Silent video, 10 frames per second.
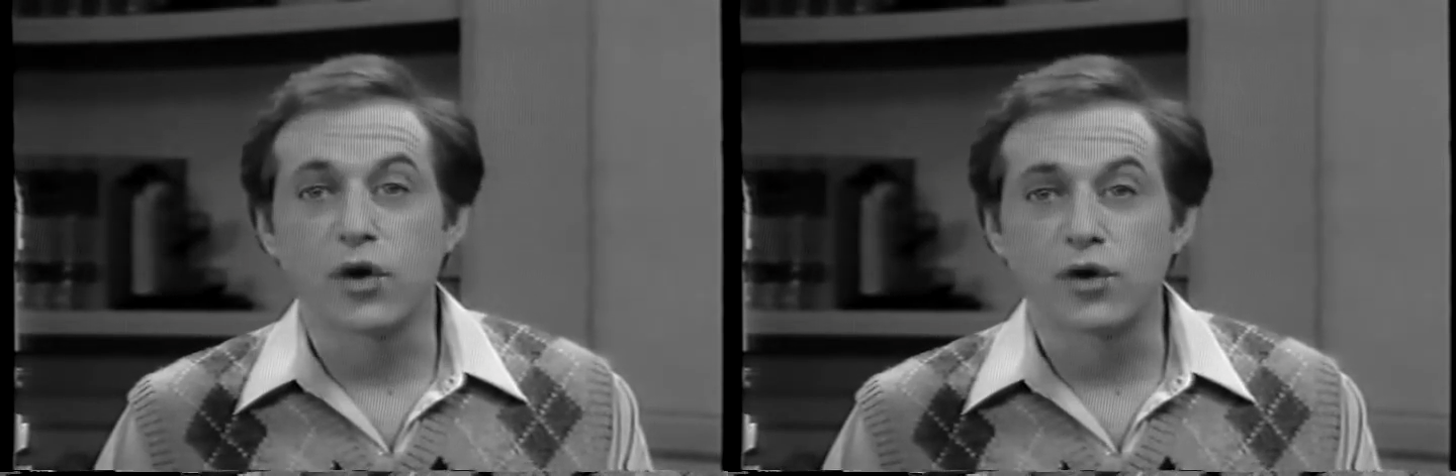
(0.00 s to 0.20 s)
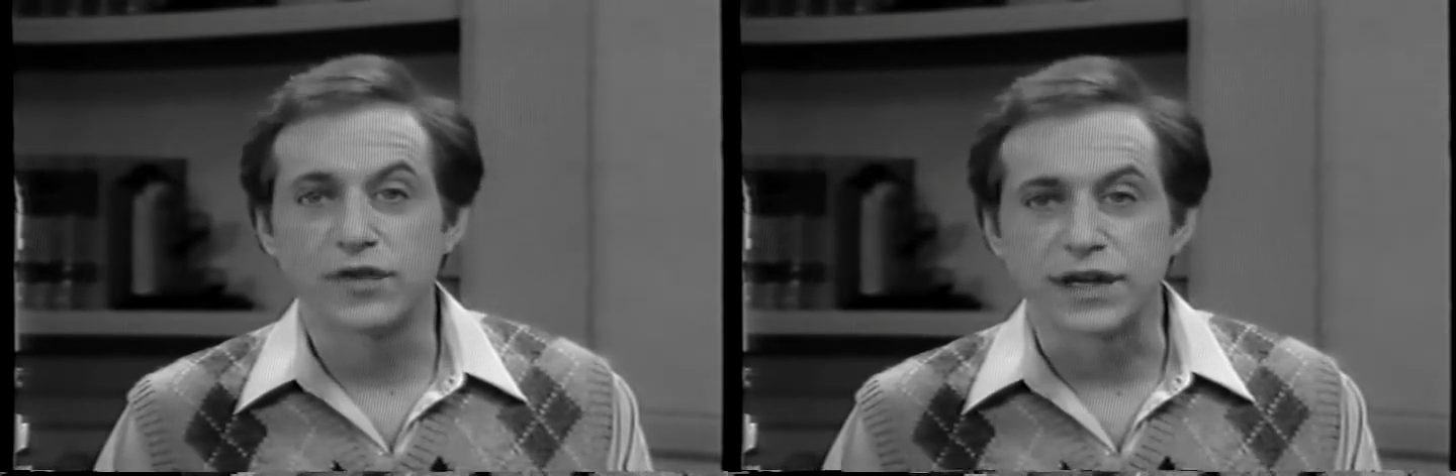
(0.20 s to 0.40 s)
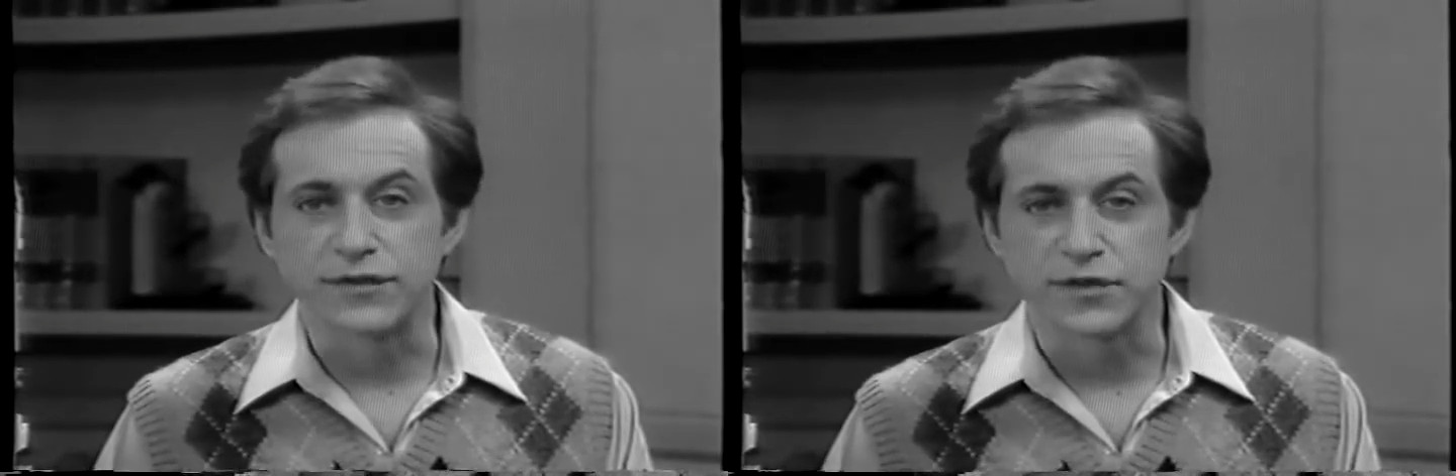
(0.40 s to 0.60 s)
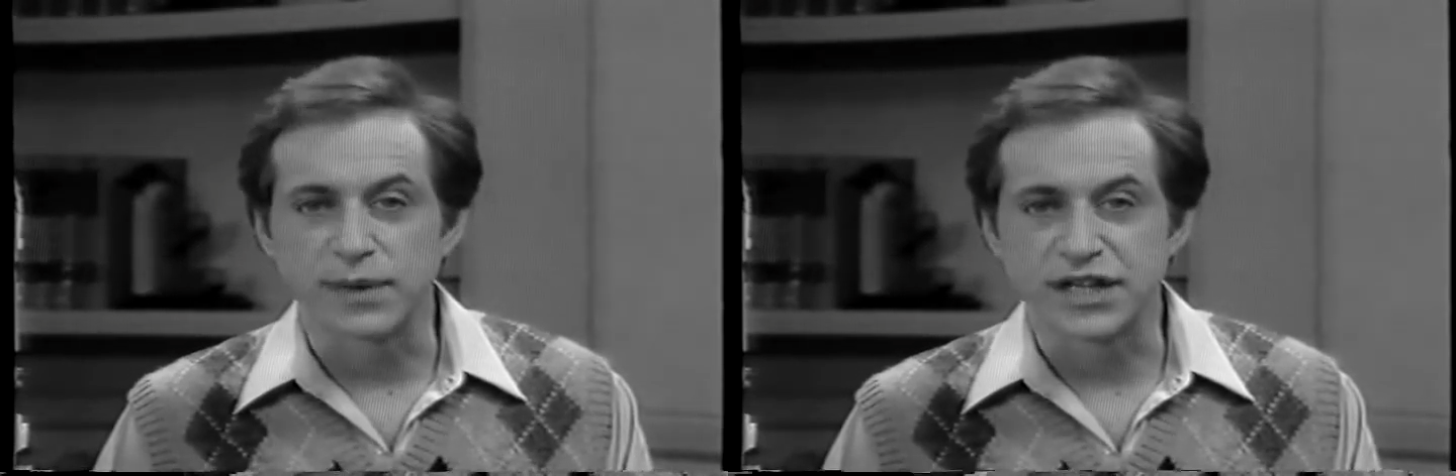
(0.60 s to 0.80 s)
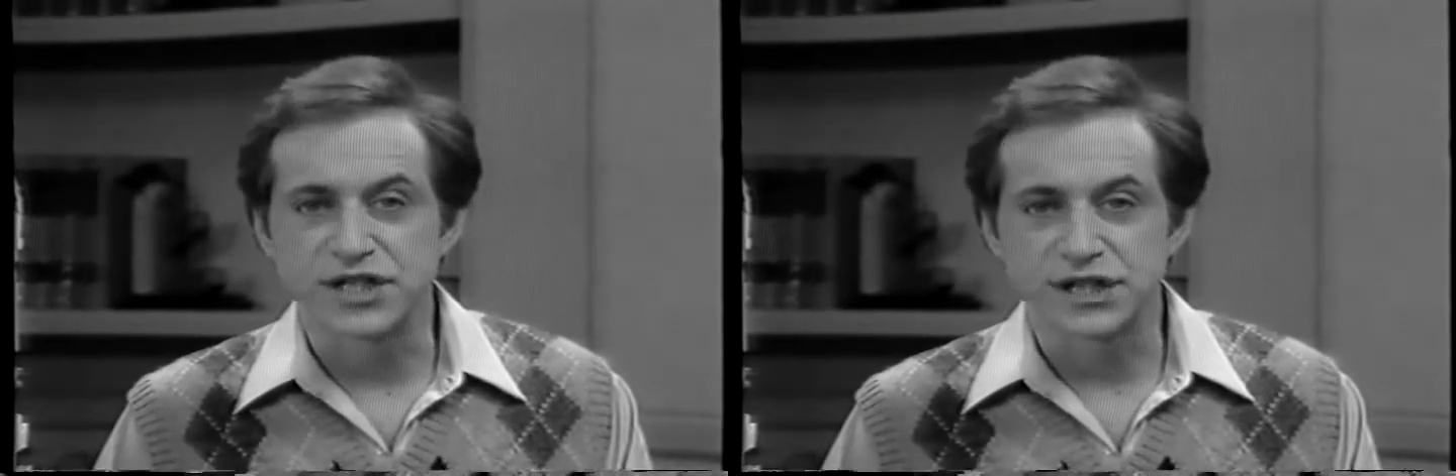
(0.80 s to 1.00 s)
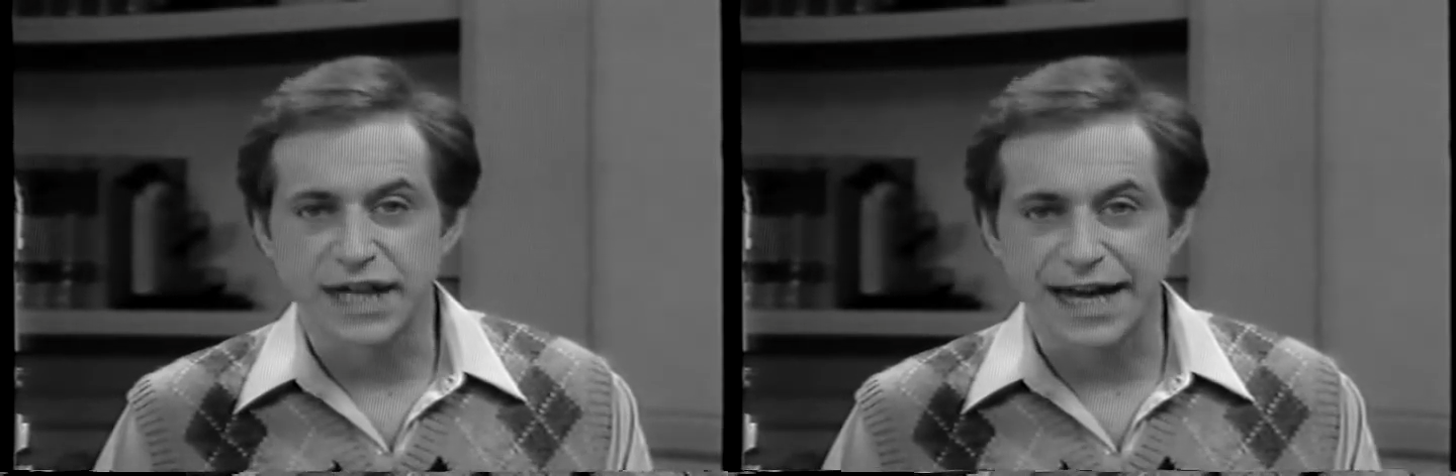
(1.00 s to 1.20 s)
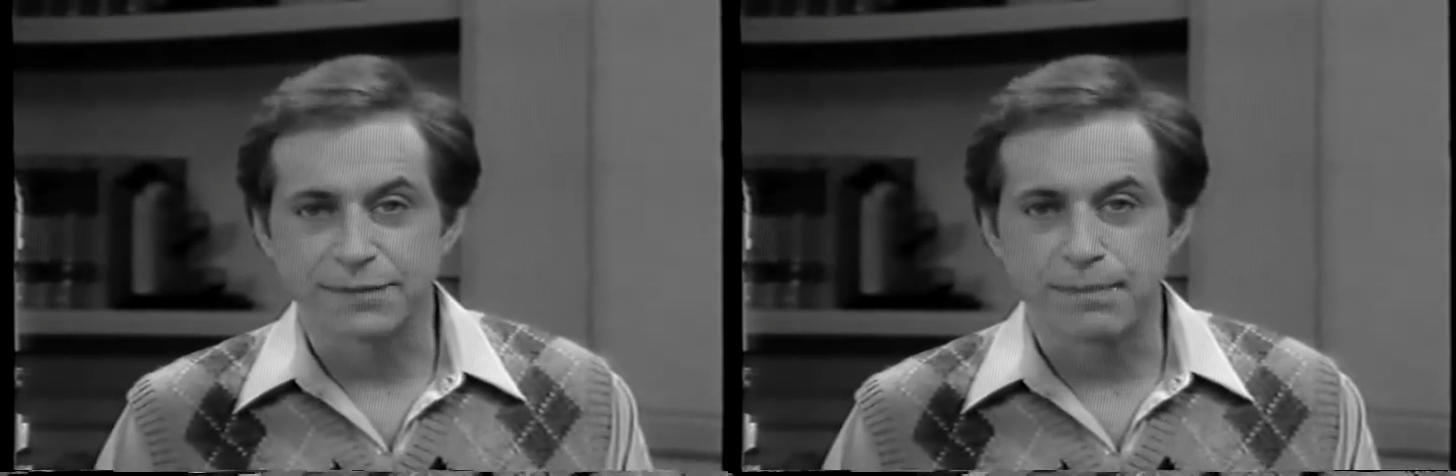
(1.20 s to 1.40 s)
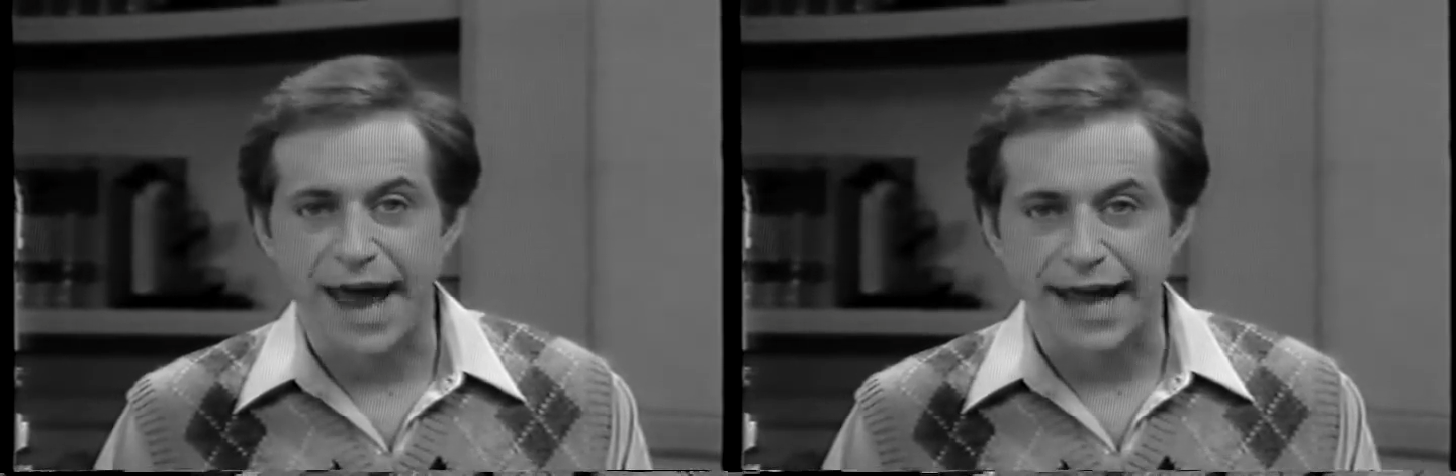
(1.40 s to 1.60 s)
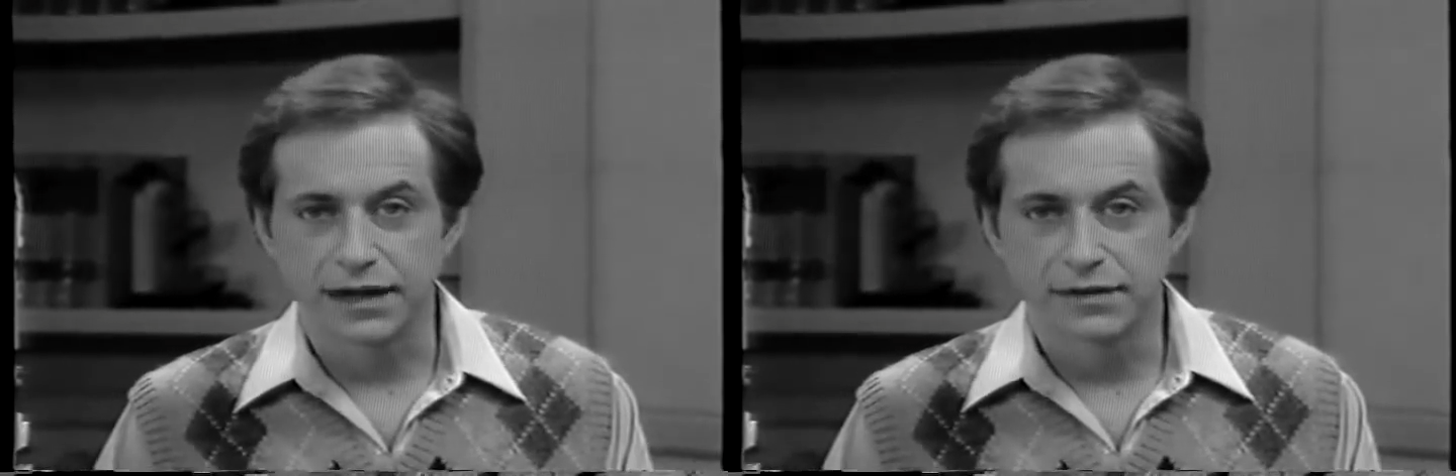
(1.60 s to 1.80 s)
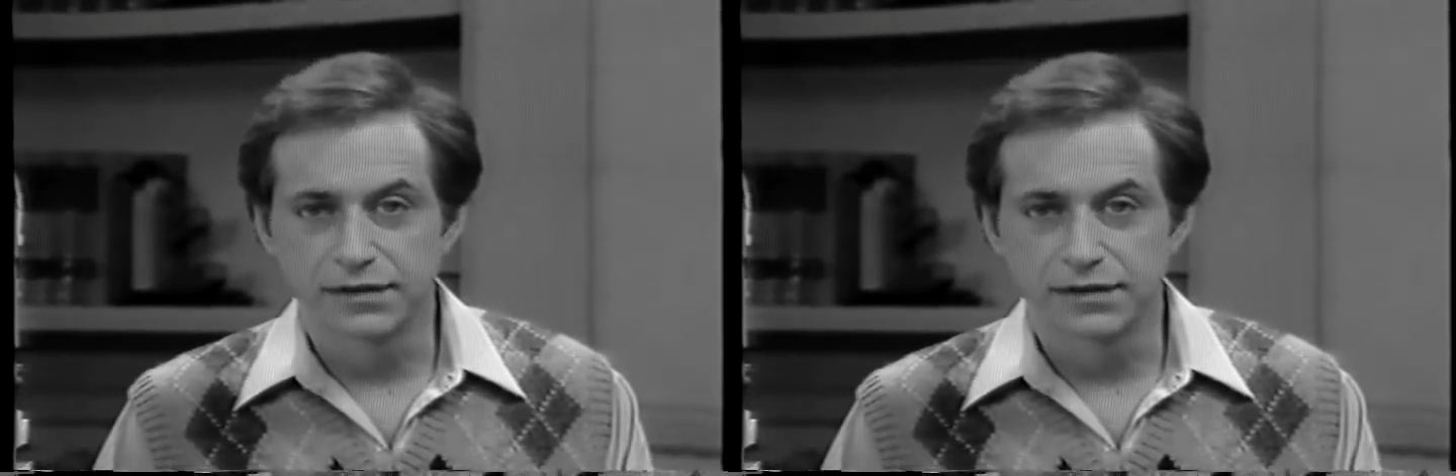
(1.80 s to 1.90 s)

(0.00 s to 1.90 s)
all the information down pat.